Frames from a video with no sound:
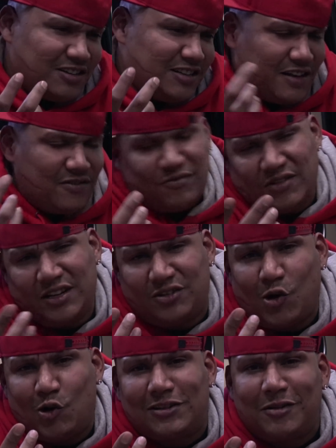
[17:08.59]
never really
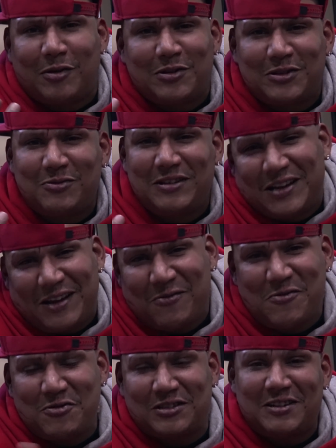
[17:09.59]
talked to him because
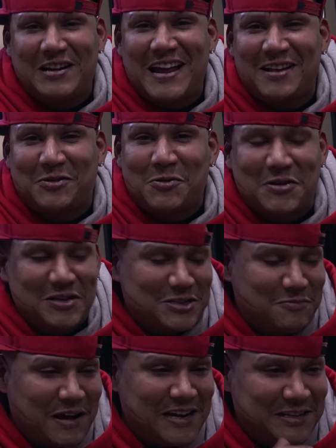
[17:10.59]
we wasn't in that talking
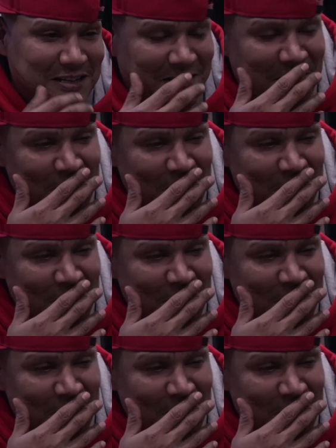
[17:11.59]
space.